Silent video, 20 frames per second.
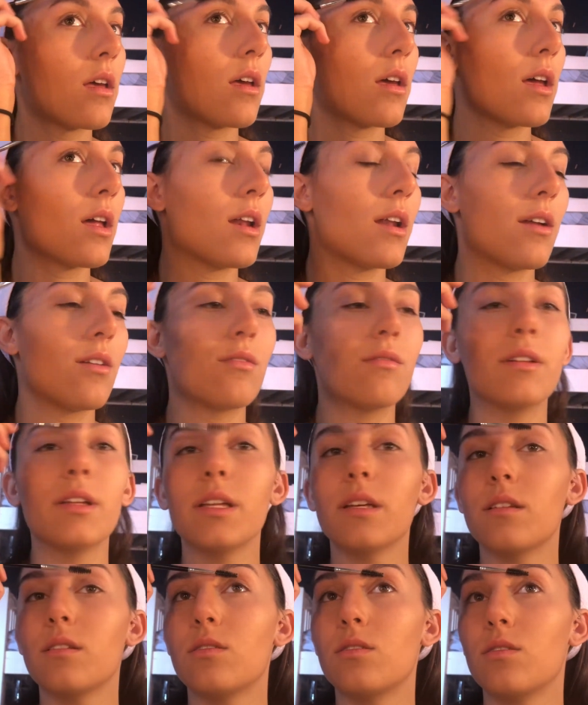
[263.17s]
And I don't
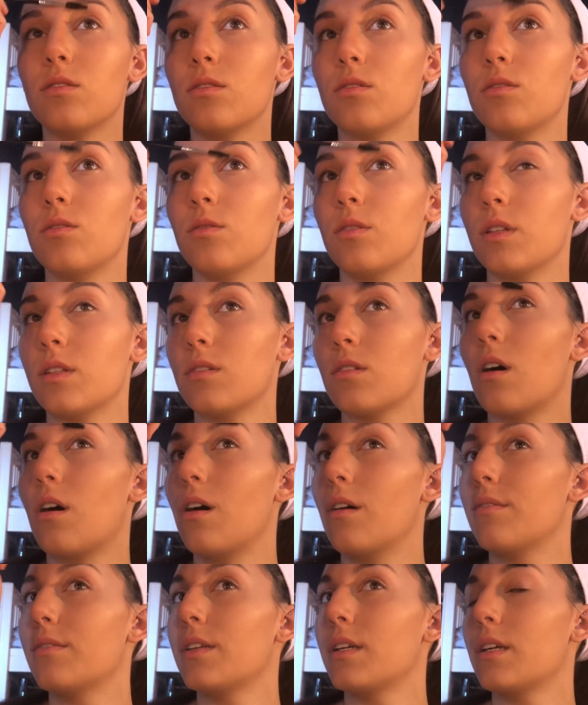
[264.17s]
really do this
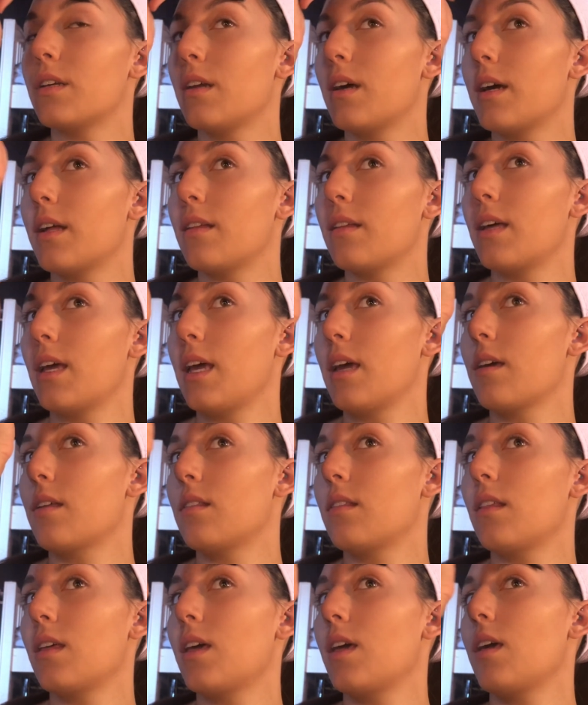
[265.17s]
often. I like
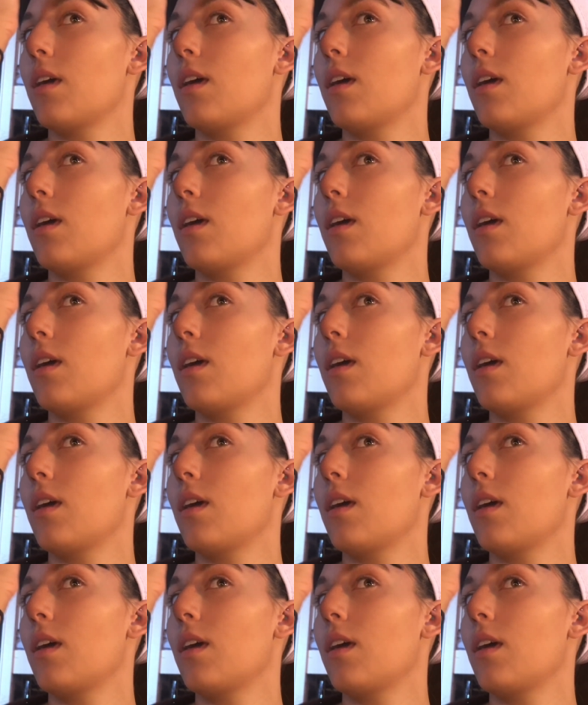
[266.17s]
the